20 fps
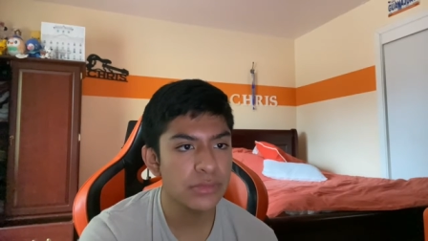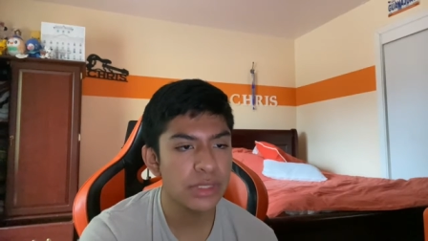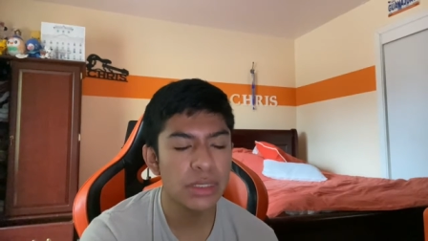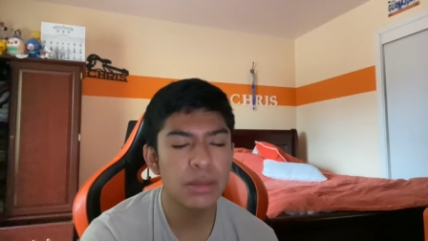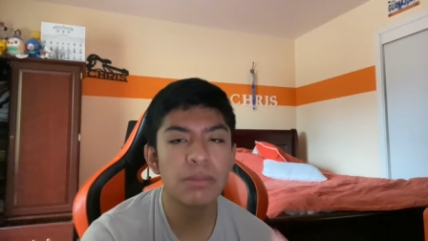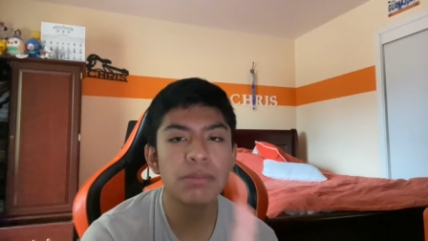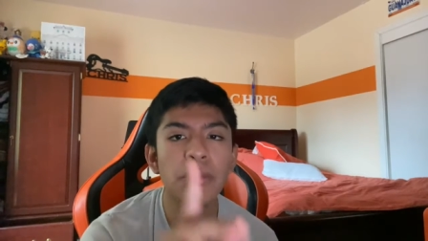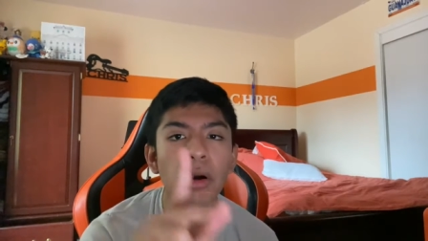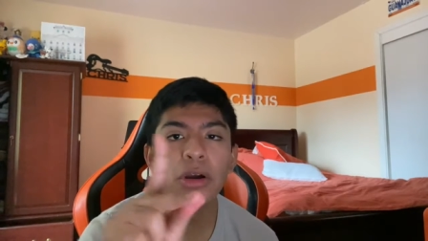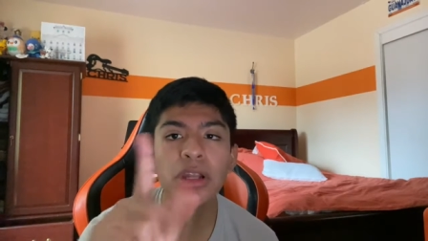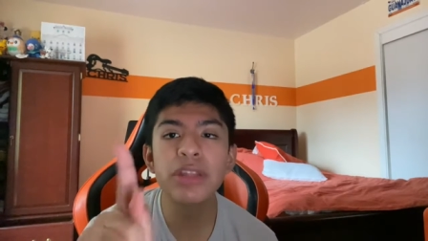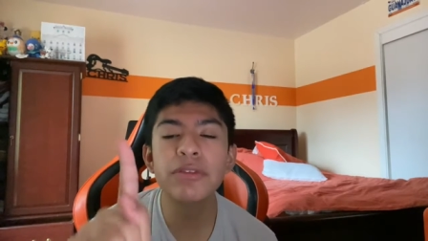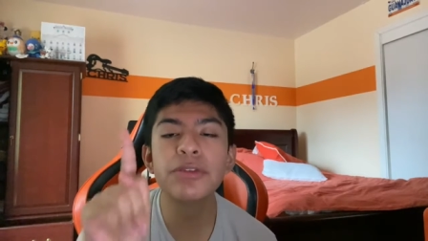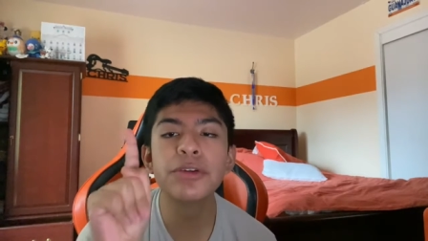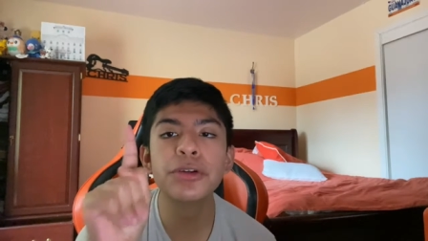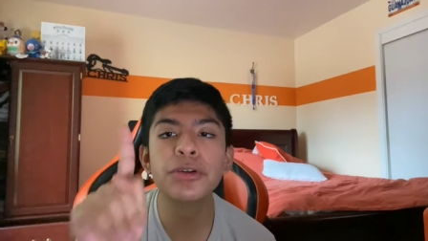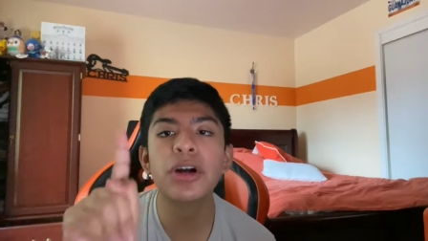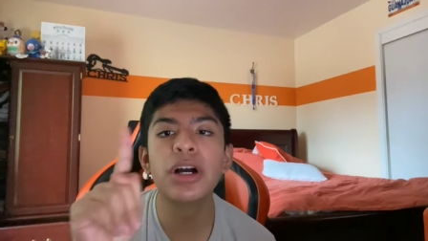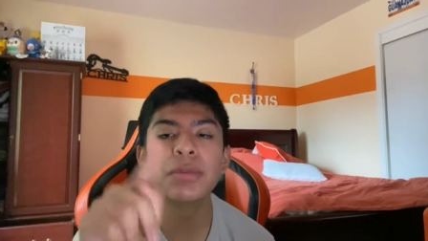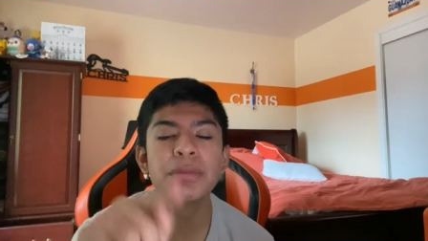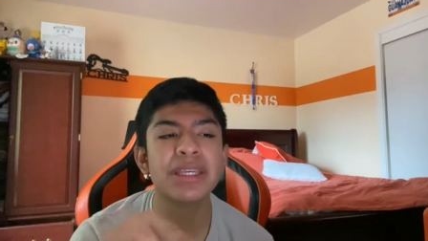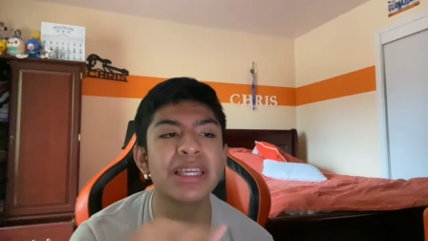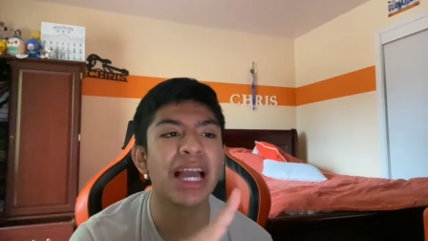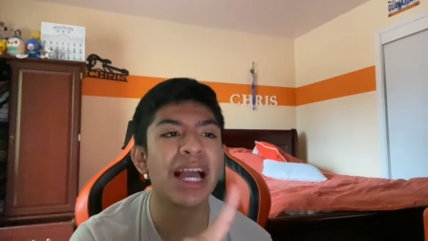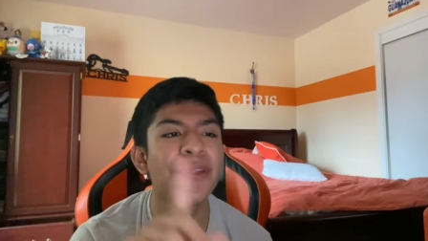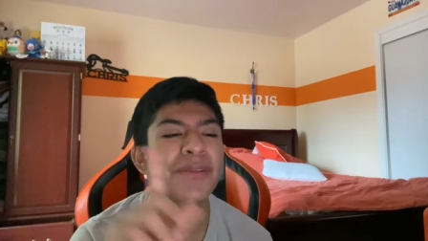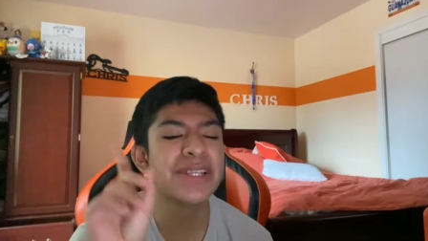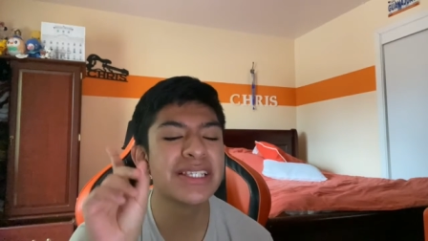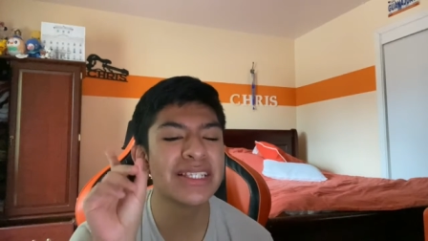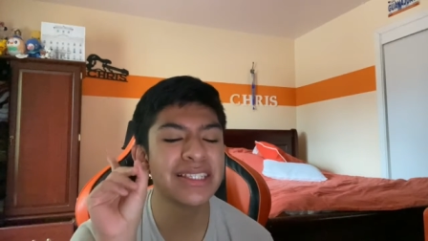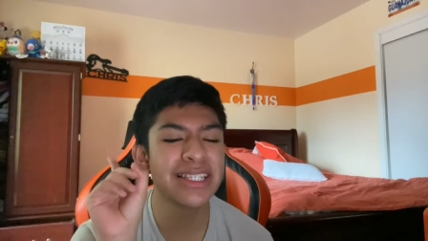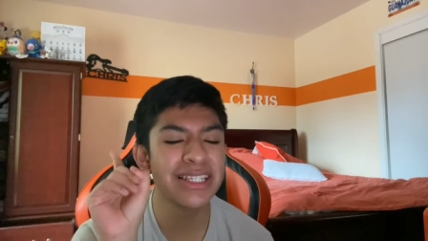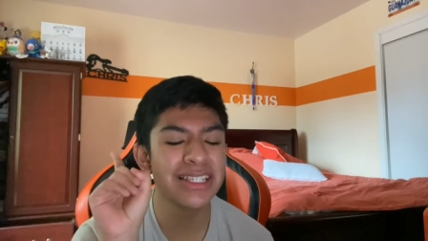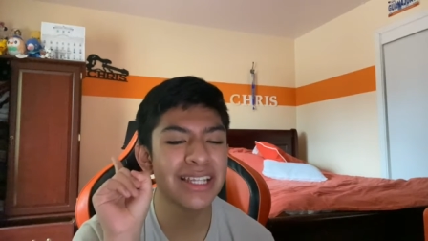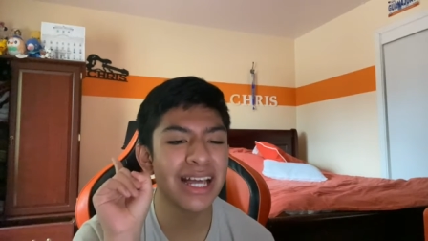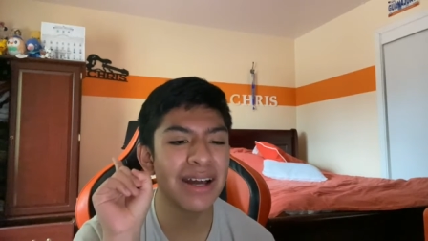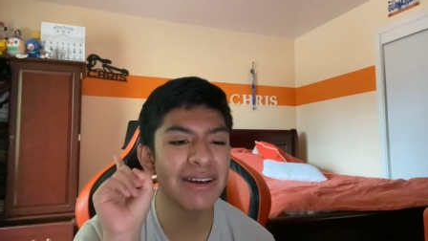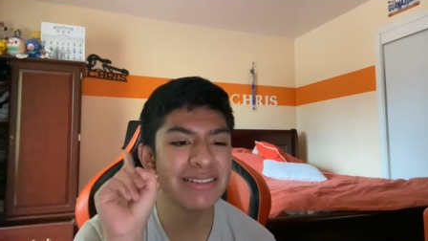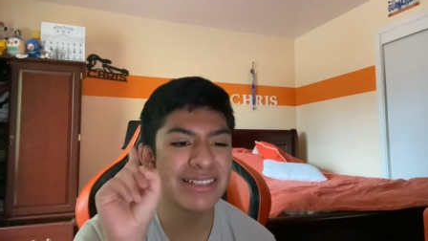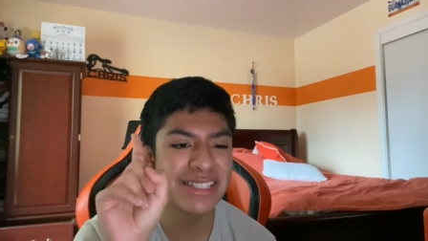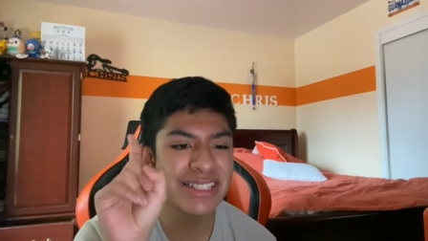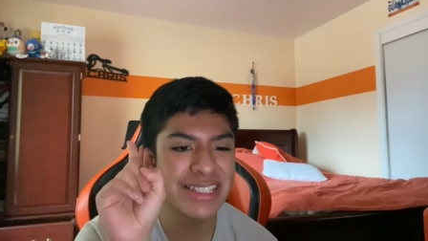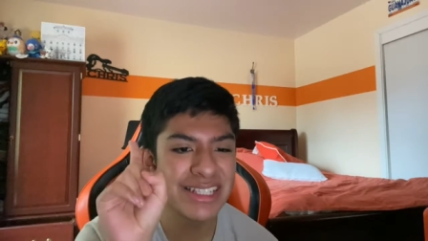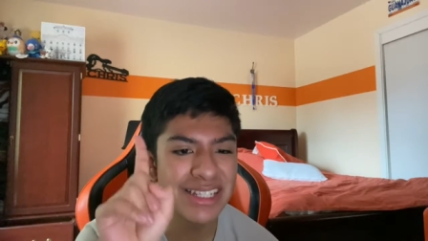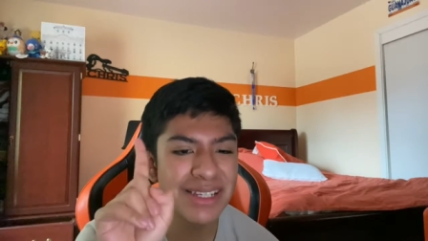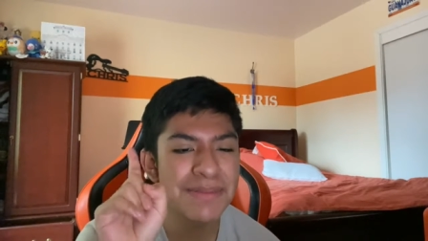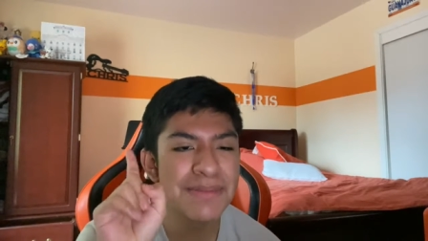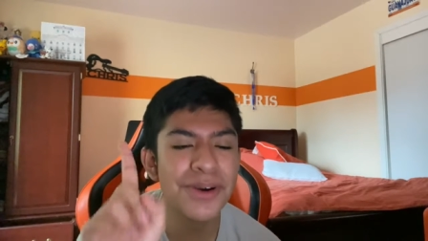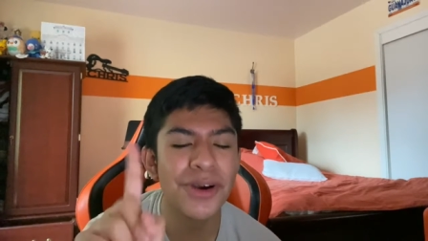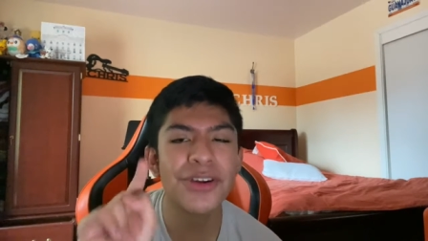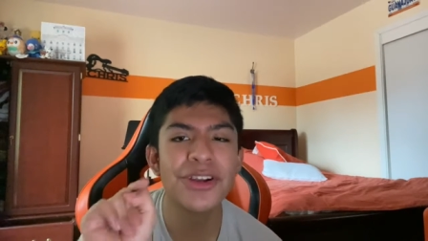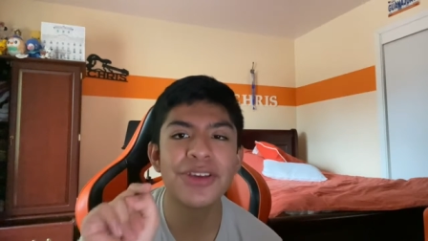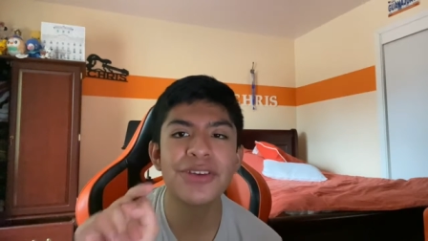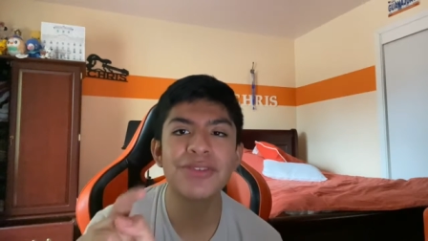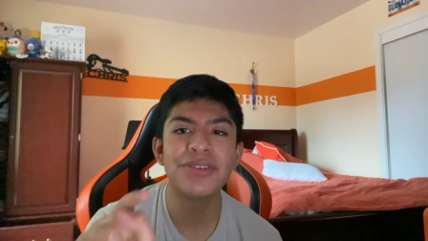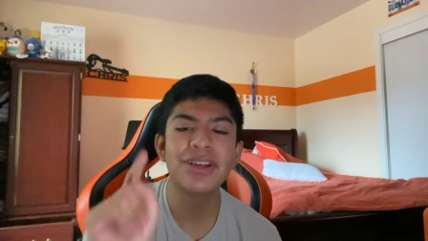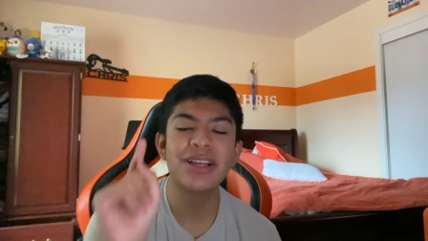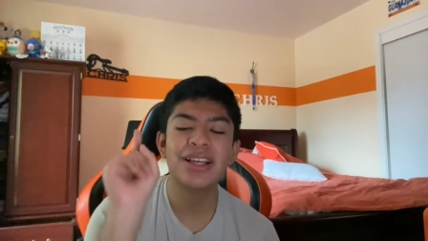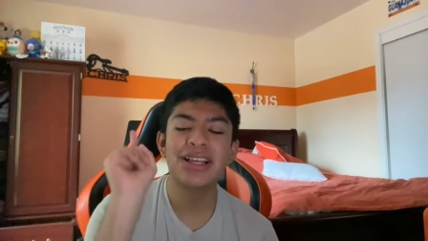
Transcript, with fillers: motive grew on me i was listening i was listening to motive